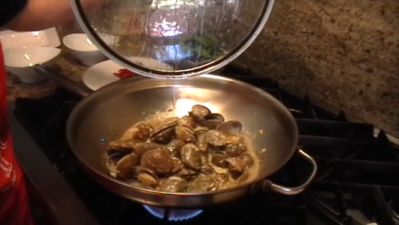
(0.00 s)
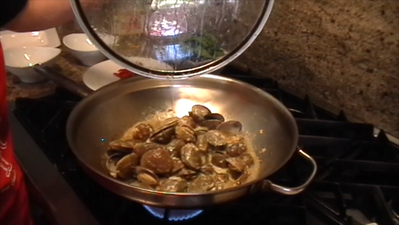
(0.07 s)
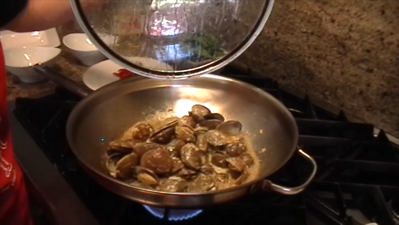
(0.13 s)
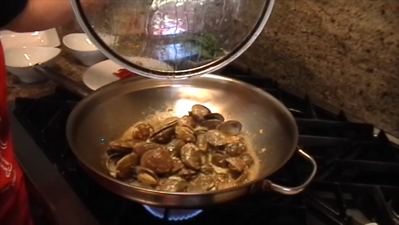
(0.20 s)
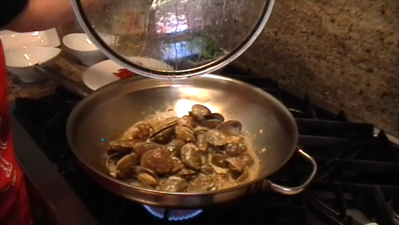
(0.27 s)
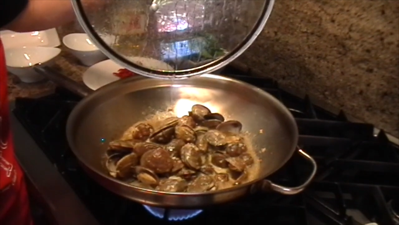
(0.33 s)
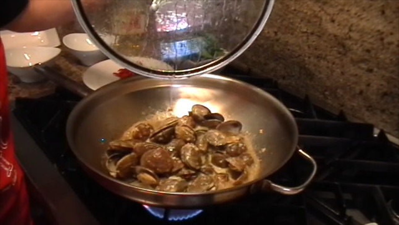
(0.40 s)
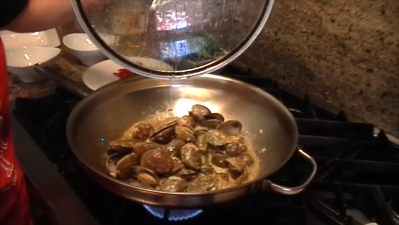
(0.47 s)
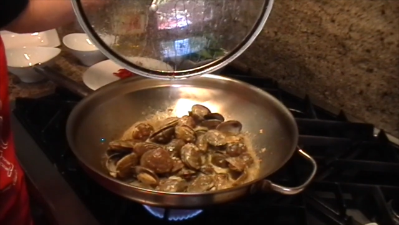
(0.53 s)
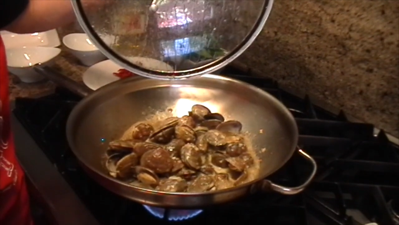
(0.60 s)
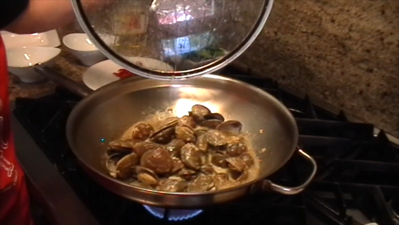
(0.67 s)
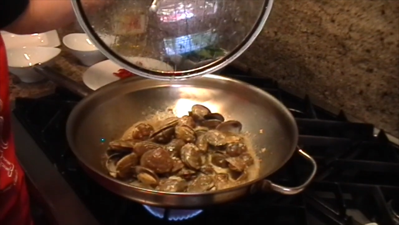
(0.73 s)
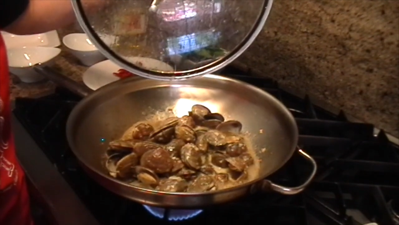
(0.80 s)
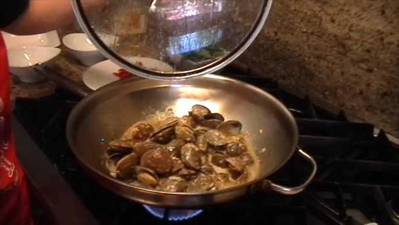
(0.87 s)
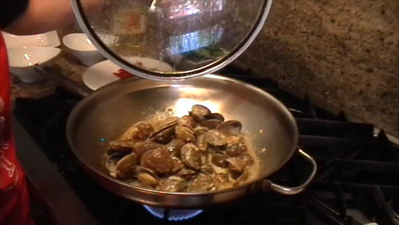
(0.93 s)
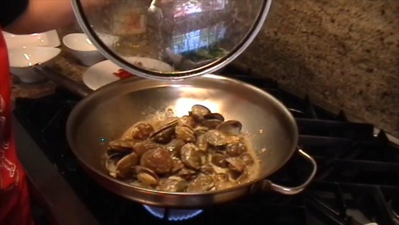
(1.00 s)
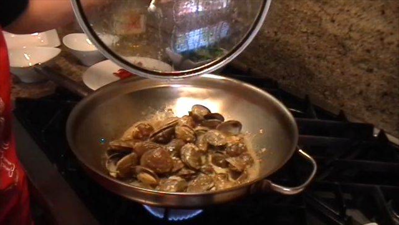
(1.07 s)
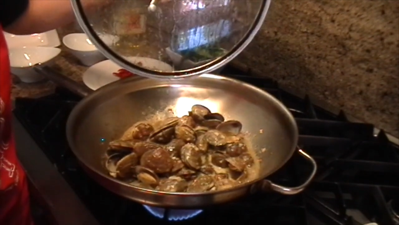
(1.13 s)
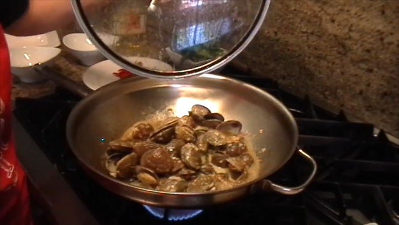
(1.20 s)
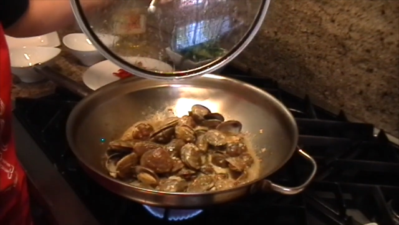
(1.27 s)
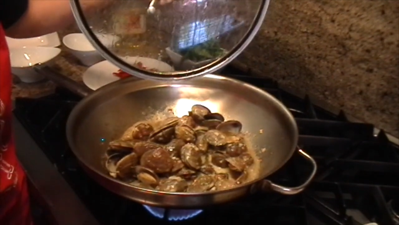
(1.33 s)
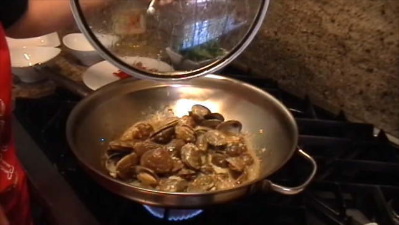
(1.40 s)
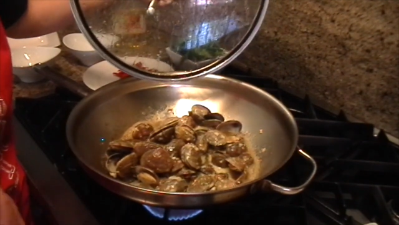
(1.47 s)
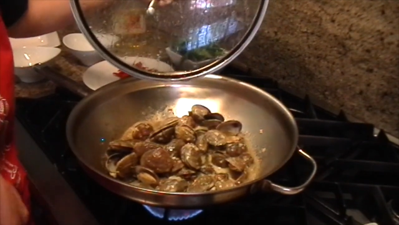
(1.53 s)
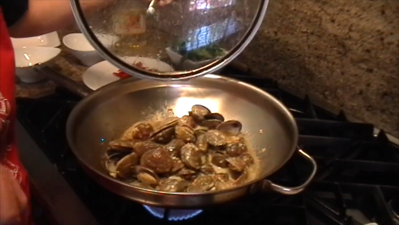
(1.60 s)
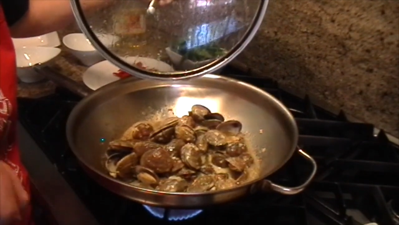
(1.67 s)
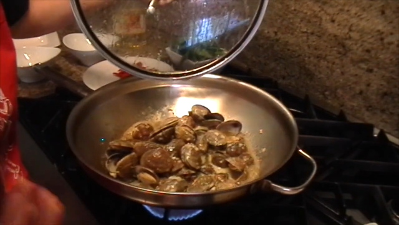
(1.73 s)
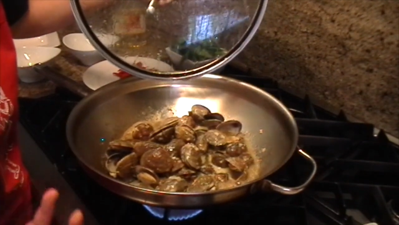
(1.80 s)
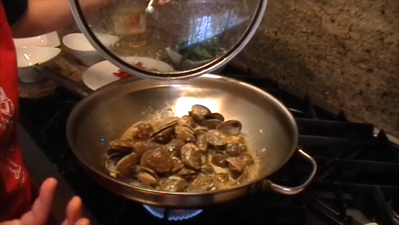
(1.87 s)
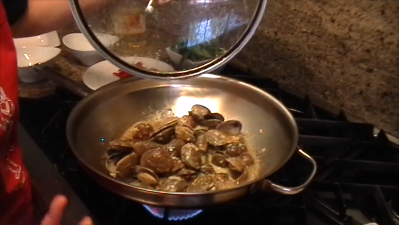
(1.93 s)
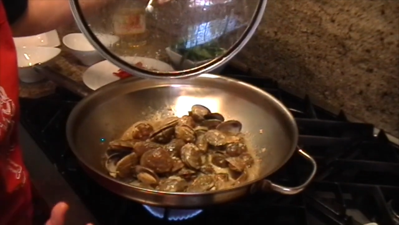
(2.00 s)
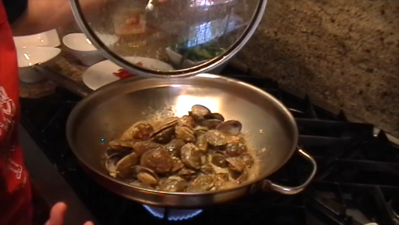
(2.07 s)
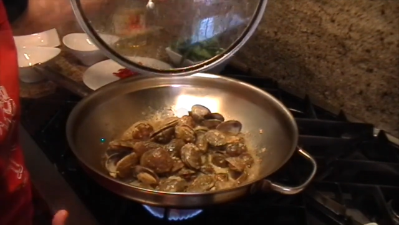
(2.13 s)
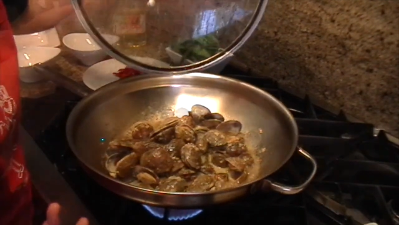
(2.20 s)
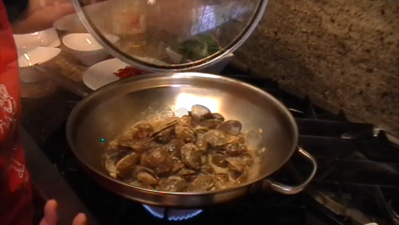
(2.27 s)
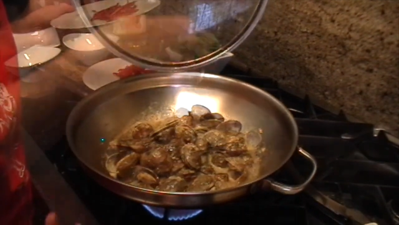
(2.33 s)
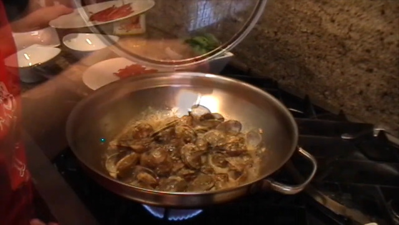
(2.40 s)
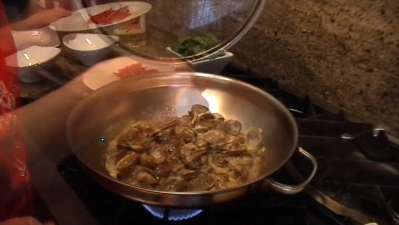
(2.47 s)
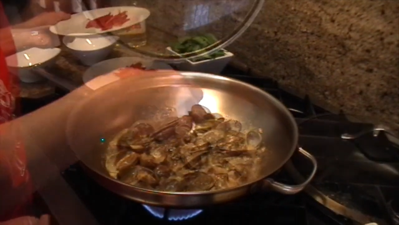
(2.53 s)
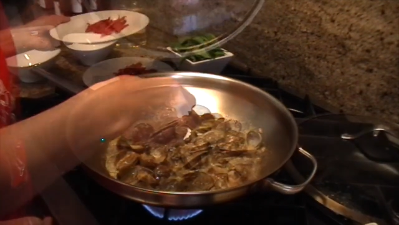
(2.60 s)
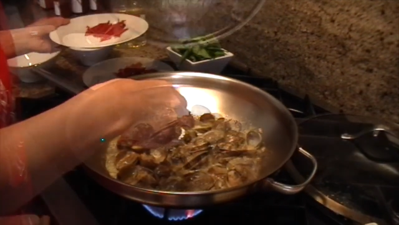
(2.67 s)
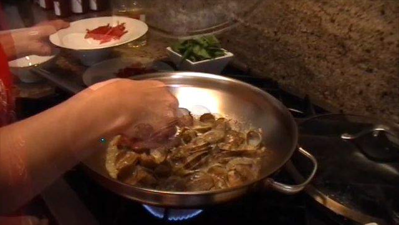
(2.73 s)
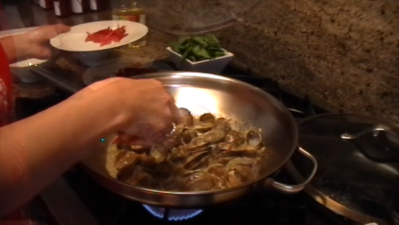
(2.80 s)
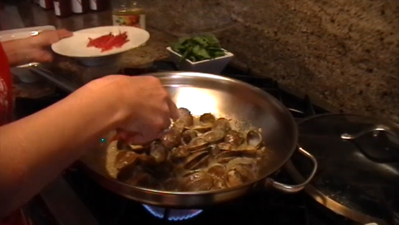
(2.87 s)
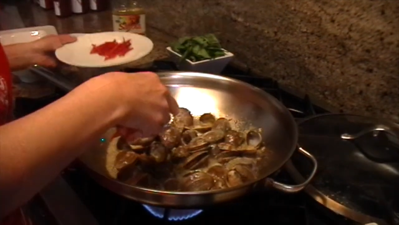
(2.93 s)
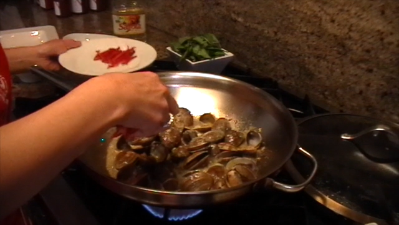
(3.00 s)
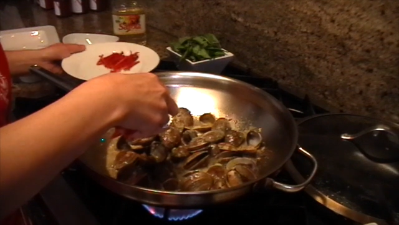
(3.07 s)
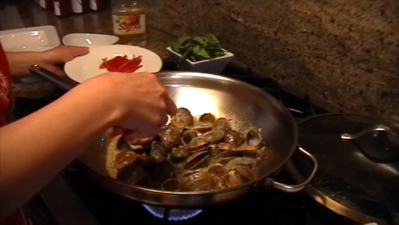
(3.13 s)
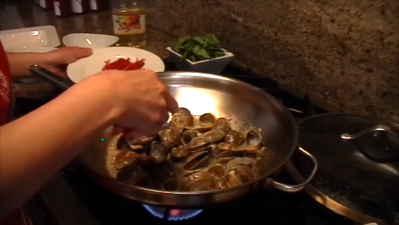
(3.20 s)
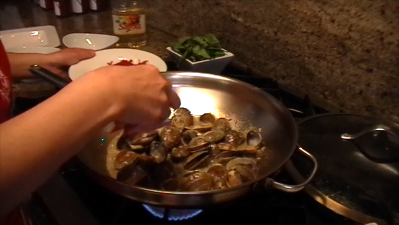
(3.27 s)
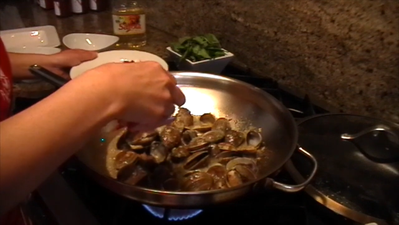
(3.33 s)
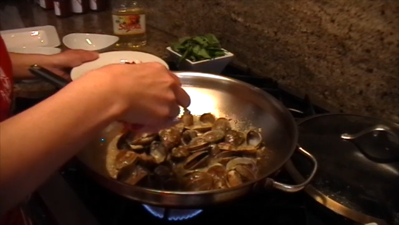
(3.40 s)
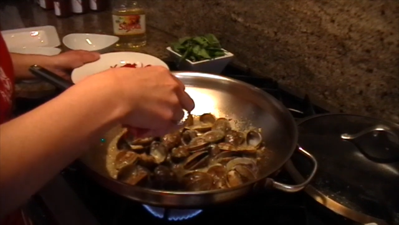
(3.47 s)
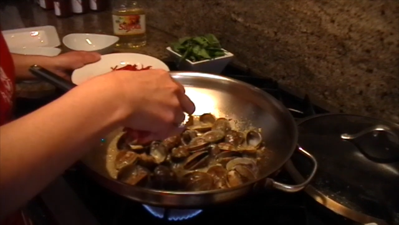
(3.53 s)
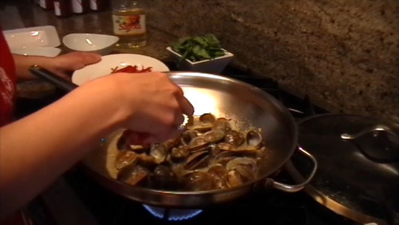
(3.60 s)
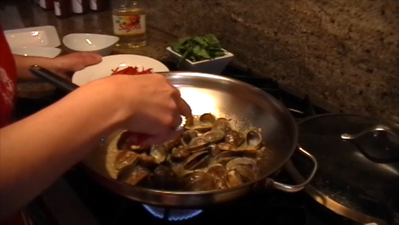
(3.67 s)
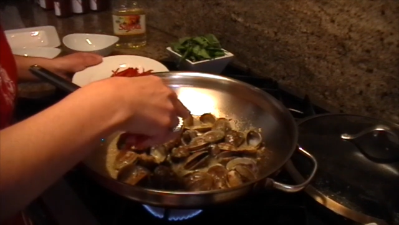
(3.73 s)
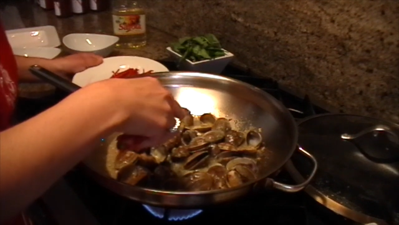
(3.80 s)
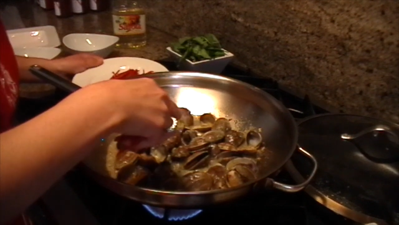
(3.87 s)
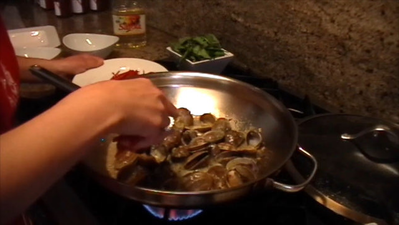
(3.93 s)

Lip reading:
(no speaker visible)